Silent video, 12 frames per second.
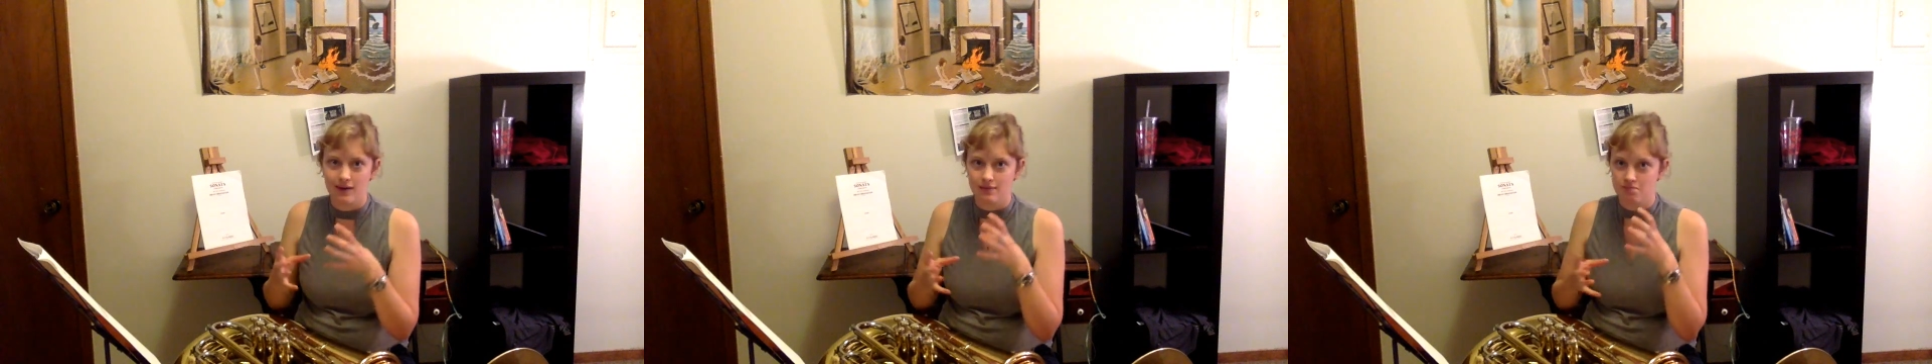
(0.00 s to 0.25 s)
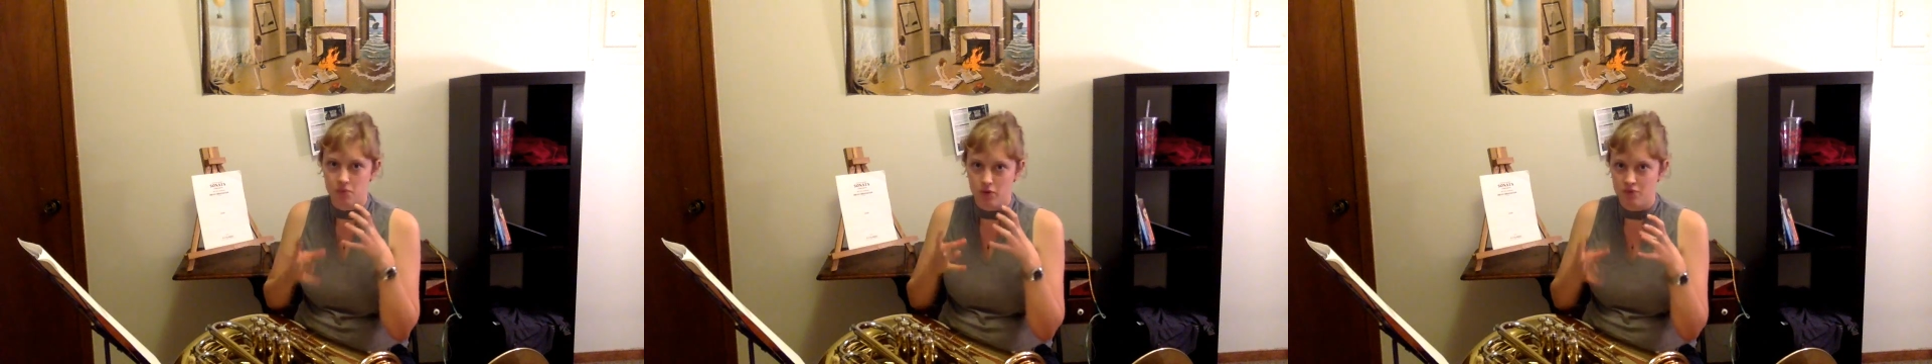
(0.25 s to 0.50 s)

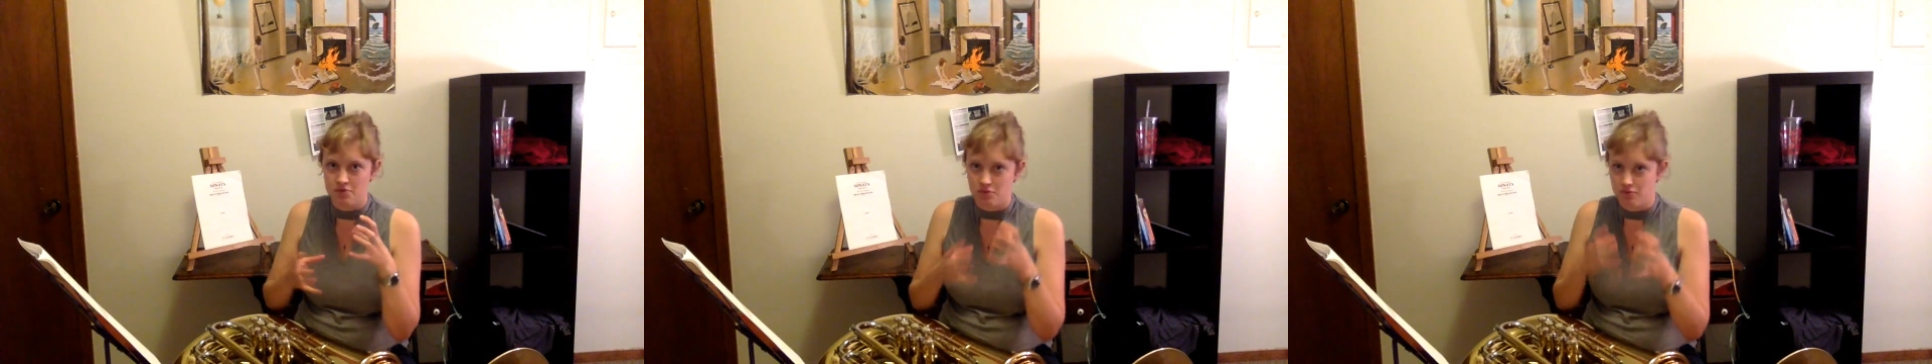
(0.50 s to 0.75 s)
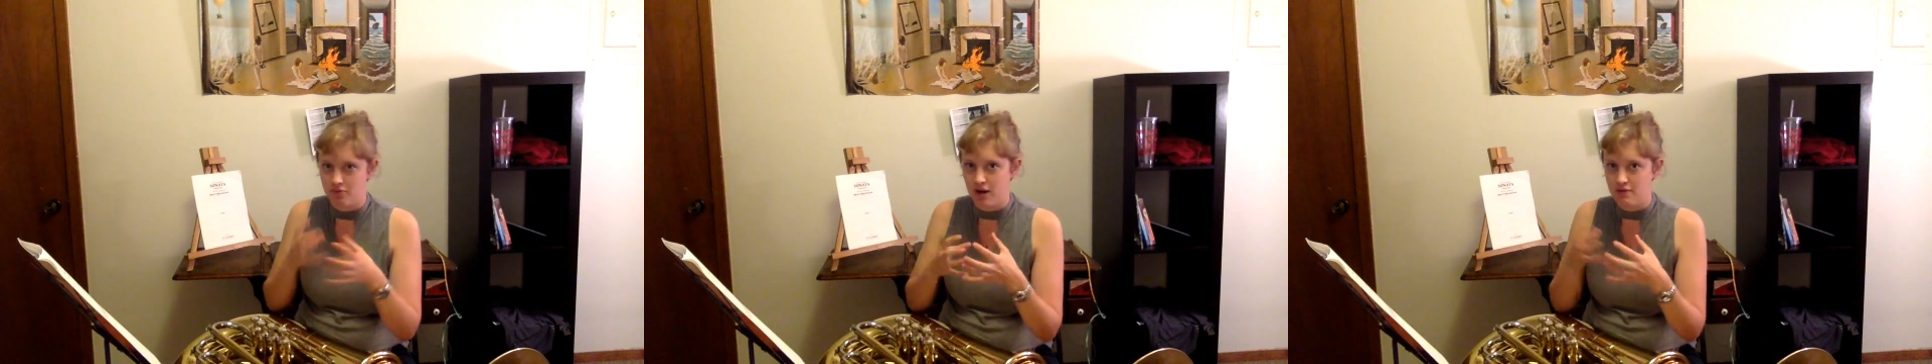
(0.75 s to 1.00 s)
moves from
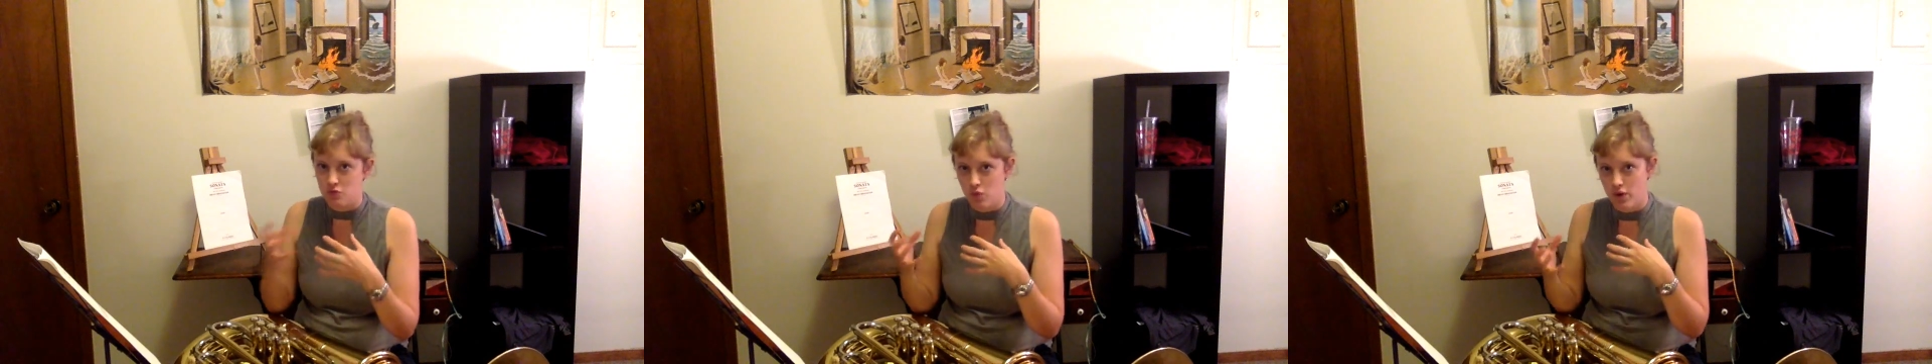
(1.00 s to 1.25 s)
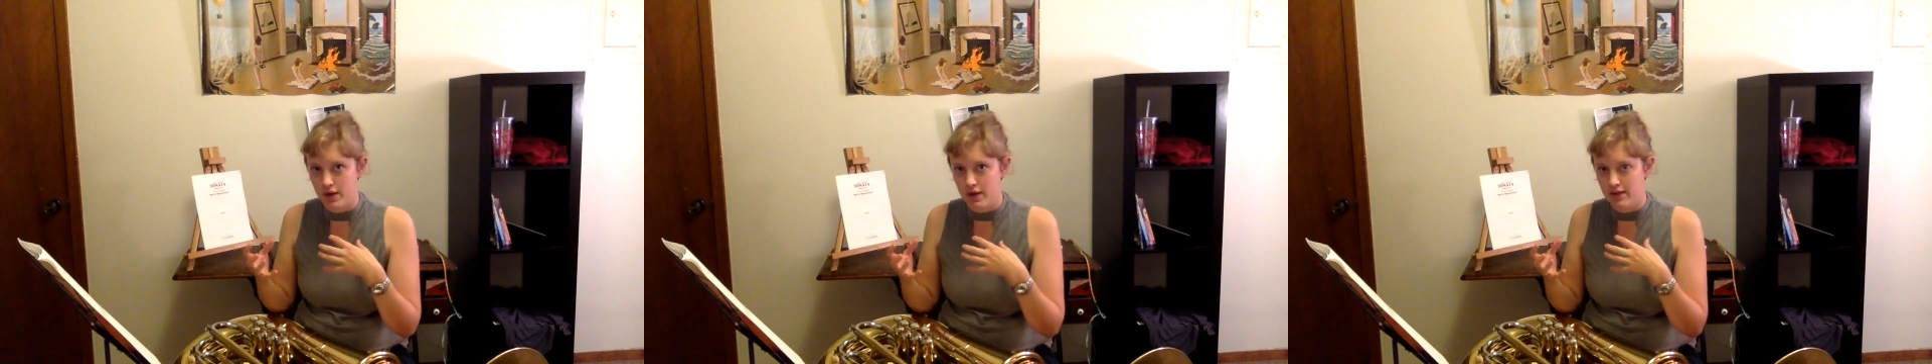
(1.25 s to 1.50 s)
5 to 1
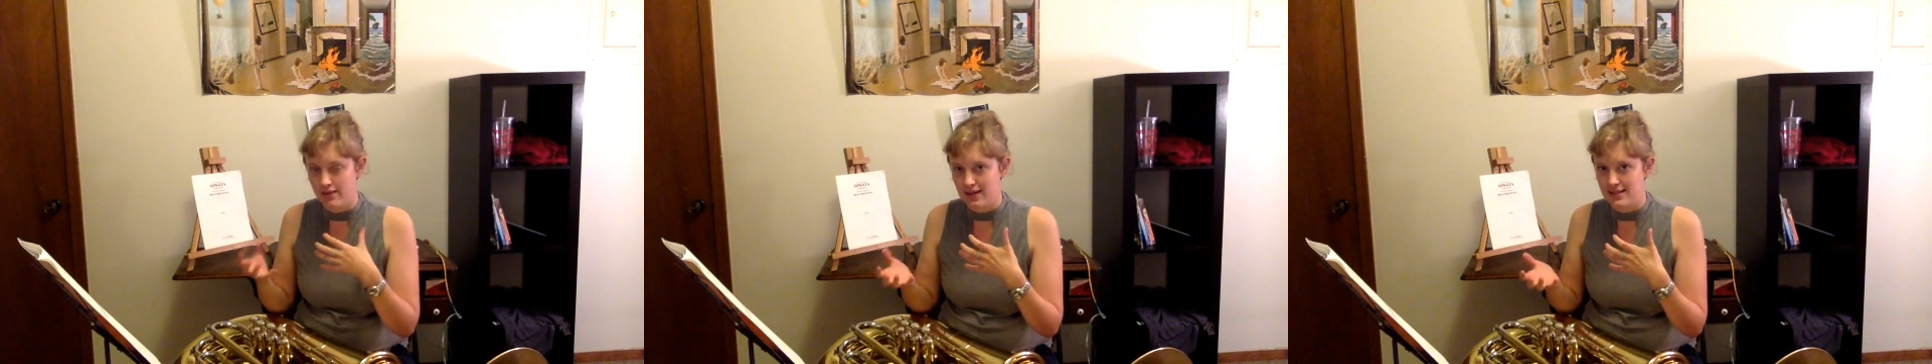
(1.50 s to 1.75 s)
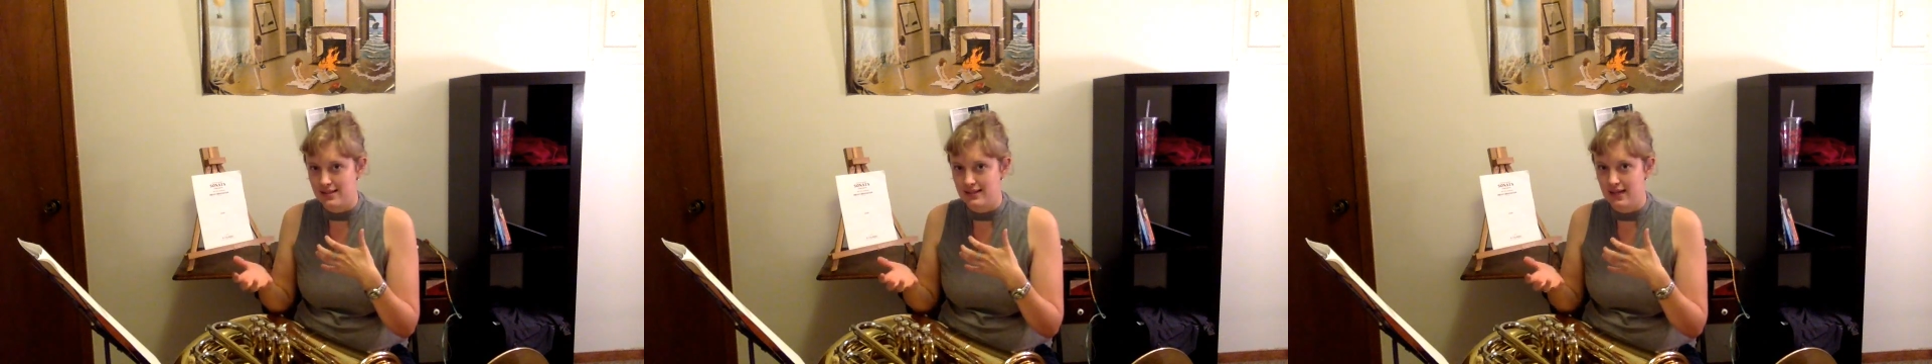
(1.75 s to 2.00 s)
and things
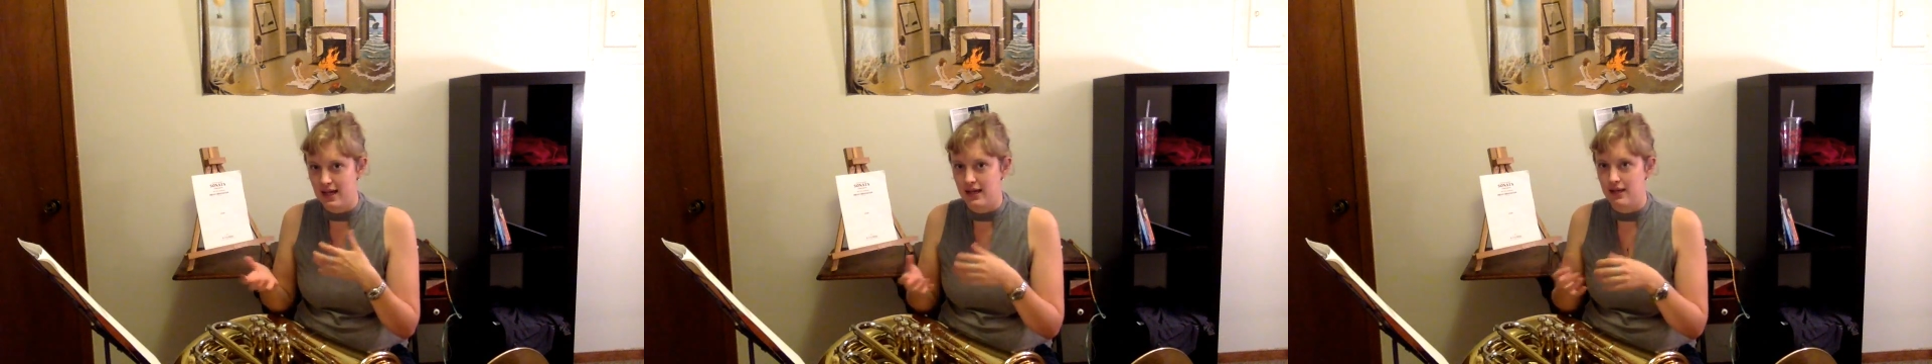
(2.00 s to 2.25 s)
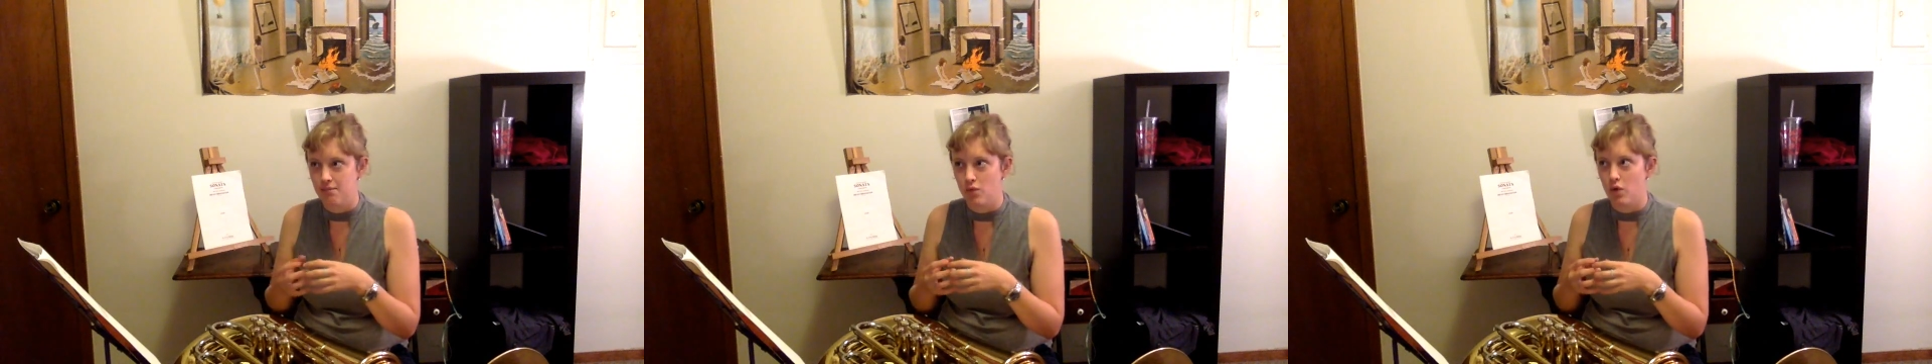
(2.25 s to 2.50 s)
like that, it
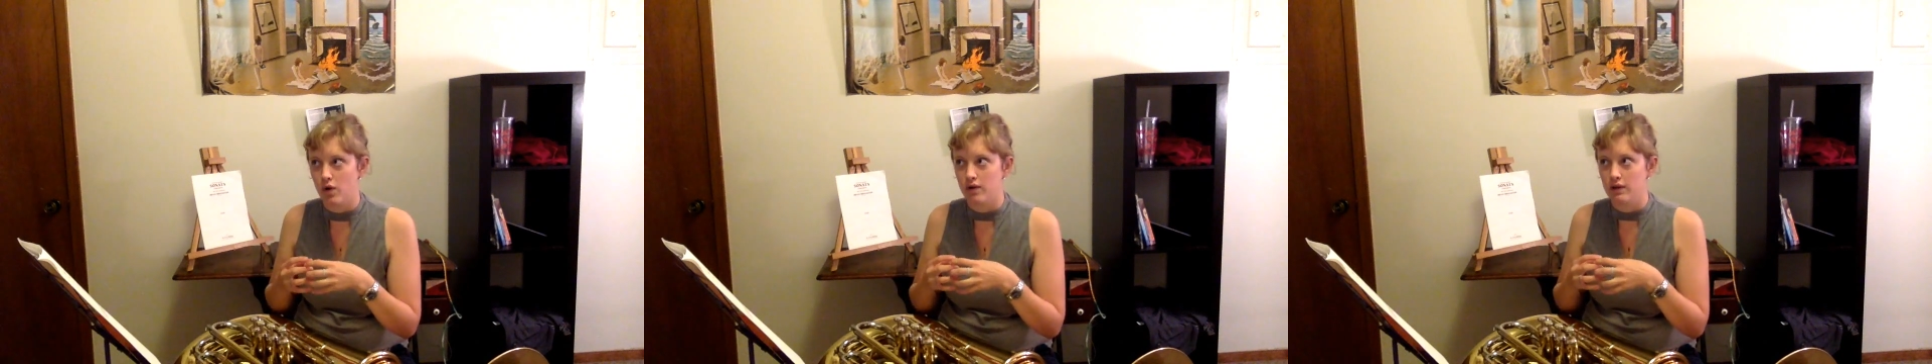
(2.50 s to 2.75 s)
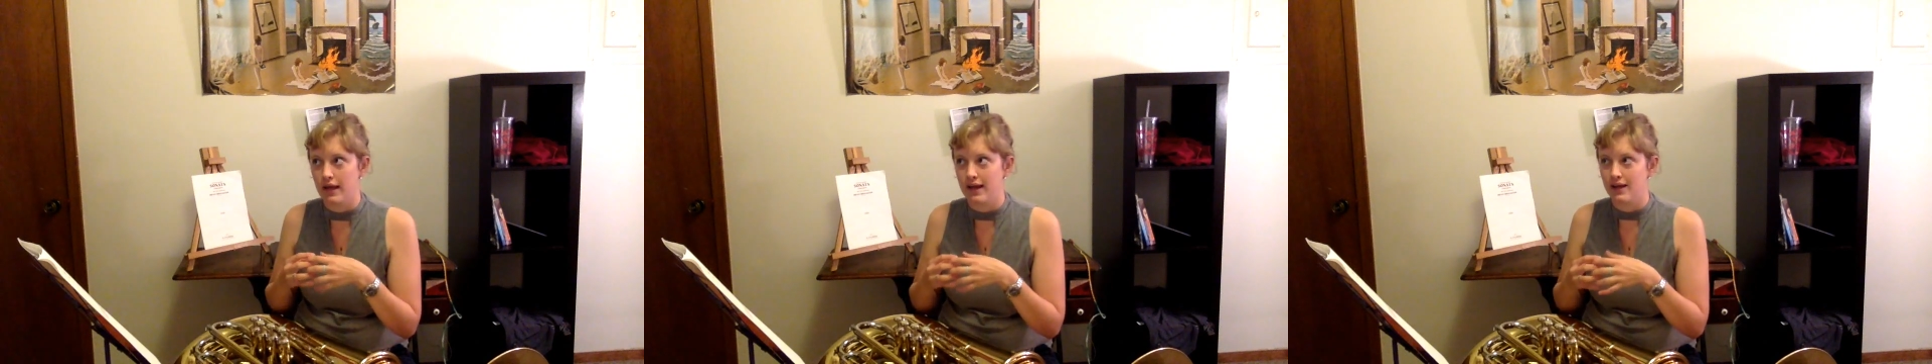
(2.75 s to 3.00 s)
more
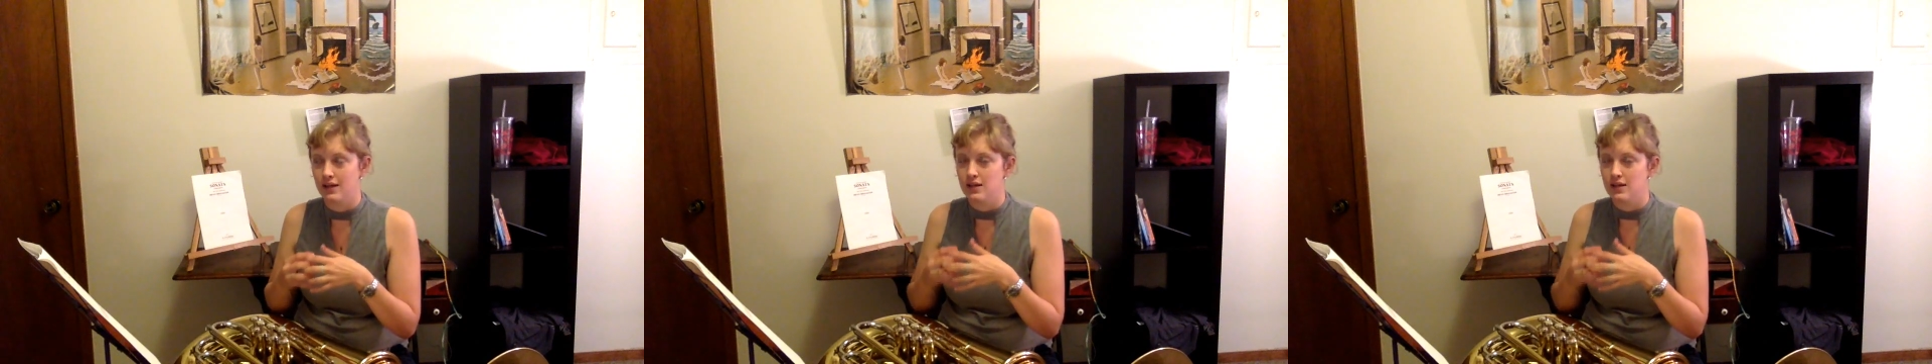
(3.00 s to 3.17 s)
like